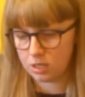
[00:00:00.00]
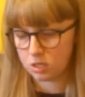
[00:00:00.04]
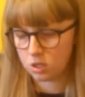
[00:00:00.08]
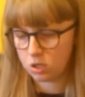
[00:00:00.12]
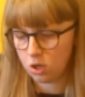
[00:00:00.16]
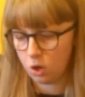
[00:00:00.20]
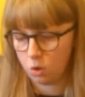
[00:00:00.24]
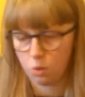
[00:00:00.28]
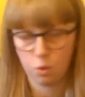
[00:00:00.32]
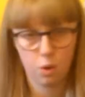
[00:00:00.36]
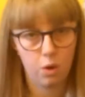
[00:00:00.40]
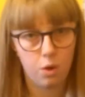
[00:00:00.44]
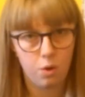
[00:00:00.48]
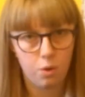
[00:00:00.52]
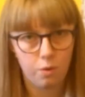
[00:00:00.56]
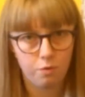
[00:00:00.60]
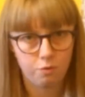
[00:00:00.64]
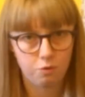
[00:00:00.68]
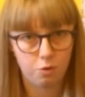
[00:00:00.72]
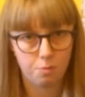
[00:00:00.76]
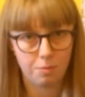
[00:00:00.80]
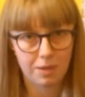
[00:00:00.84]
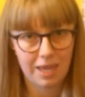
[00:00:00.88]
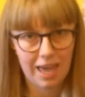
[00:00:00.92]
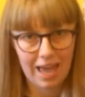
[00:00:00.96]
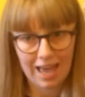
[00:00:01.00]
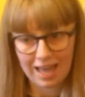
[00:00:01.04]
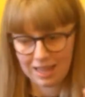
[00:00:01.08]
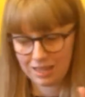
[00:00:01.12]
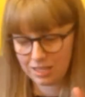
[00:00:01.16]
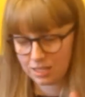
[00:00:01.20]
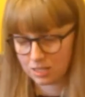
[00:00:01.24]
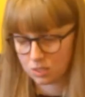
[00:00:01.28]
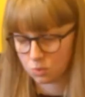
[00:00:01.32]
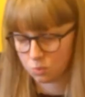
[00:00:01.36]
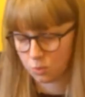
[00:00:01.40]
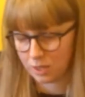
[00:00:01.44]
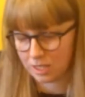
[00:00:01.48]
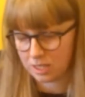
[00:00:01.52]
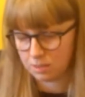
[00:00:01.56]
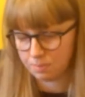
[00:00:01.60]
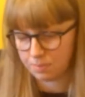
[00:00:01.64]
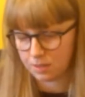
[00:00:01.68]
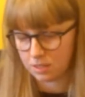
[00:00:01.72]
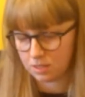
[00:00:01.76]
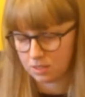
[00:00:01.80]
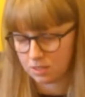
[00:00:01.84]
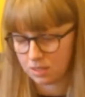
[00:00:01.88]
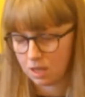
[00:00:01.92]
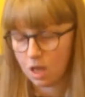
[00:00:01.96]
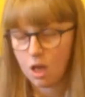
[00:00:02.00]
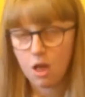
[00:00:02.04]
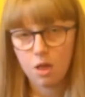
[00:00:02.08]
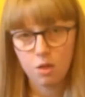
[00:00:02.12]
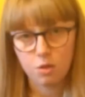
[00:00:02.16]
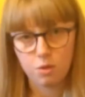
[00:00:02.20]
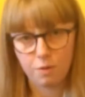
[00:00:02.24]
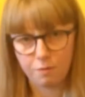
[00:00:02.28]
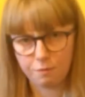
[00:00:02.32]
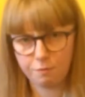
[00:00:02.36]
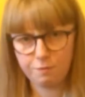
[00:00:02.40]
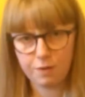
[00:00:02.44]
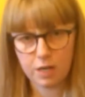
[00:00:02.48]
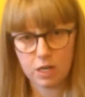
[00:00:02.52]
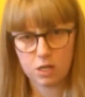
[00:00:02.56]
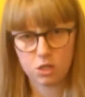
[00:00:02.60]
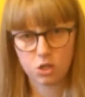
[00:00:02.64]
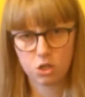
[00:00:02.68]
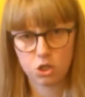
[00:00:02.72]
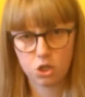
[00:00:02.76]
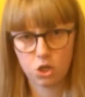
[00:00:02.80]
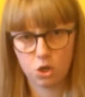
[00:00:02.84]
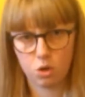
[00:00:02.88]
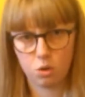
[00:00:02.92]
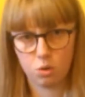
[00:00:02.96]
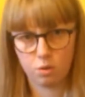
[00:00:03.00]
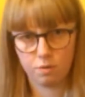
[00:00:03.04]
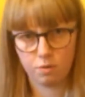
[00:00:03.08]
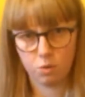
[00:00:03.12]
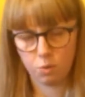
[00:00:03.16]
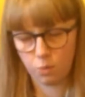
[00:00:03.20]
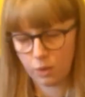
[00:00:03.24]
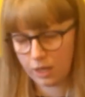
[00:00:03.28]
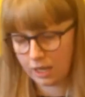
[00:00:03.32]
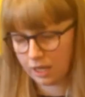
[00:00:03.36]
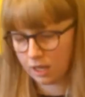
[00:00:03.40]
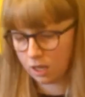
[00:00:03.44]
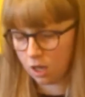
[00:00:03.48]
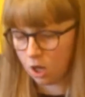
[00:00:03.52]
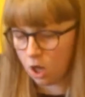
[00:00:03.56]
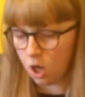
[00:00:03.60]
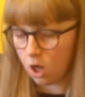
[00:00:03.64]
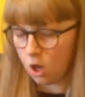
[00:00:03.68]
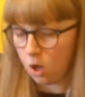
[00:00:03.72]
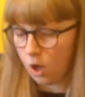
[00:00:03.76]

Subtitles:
So, from Careless Whispers, the first show of the week,